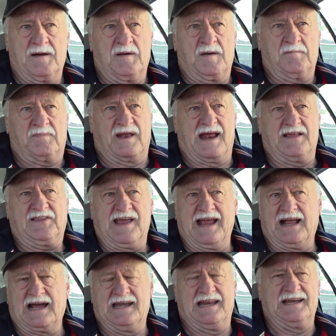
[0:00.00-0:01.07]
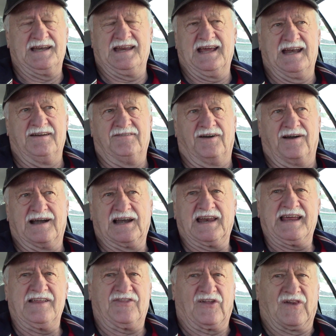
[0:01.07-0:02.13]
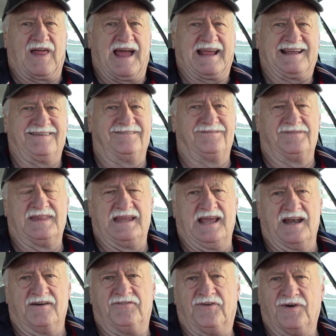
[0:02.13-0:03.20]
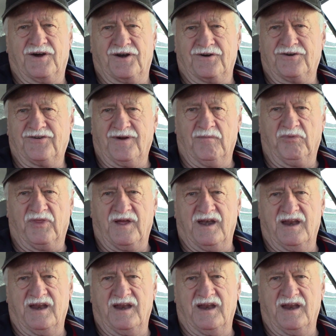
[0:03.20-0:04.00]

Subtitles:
but I think I didn't hit it very lethal, like in a foot or something.